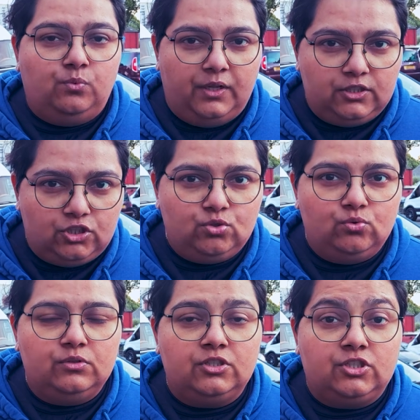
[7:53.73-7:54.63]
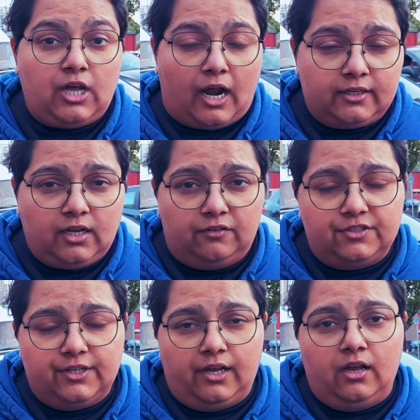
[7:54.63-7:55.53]
We'll soon start
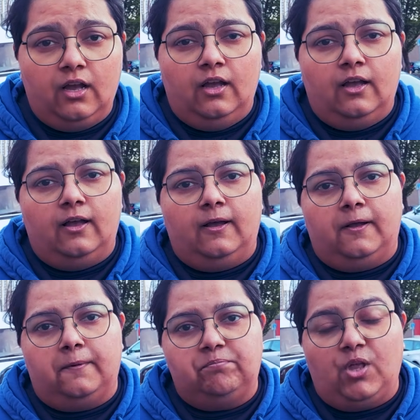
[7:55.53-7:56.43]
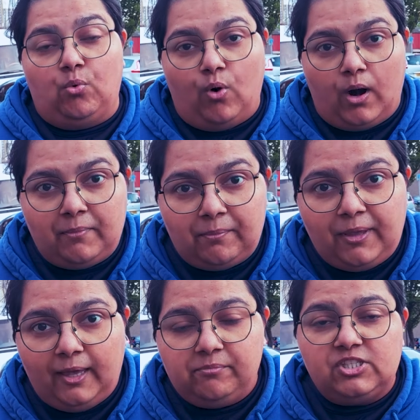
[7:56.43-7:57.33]
covering the
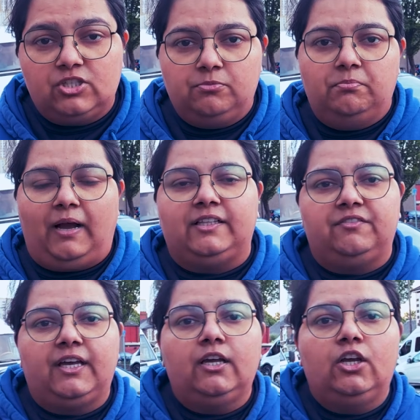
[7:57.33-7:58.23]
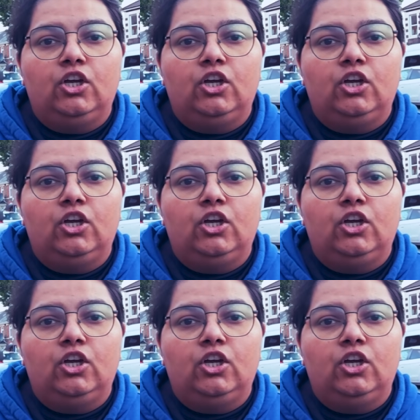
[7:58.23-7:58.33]
warm-up games. By the way,